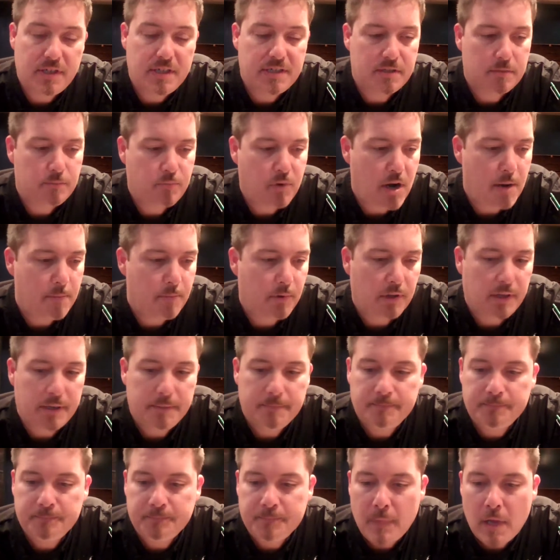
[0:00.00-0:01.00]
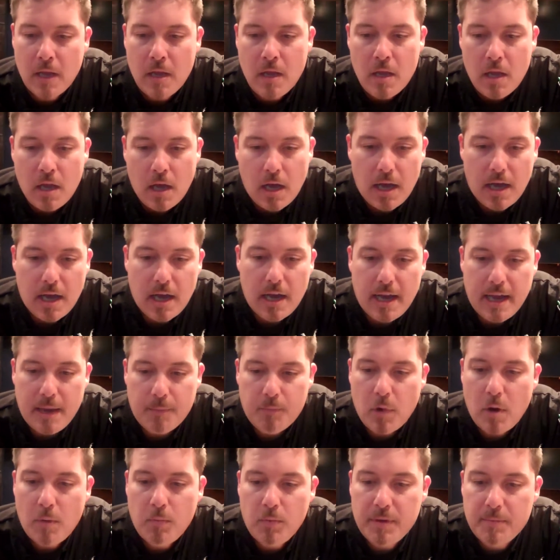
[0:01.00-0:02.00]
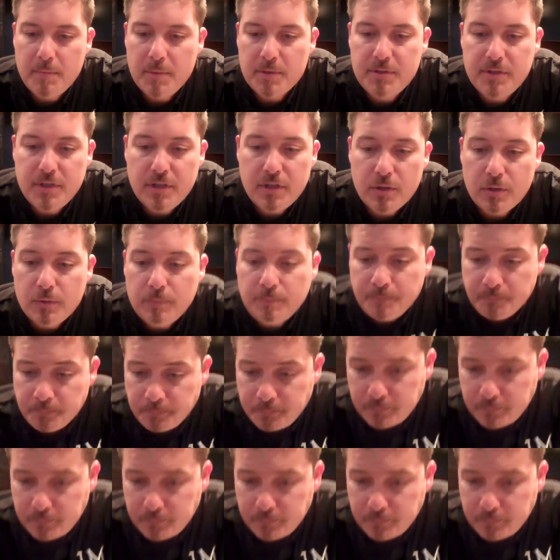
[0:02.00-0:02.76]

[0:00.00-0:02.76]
seasoned properly. Uh, and what we would do,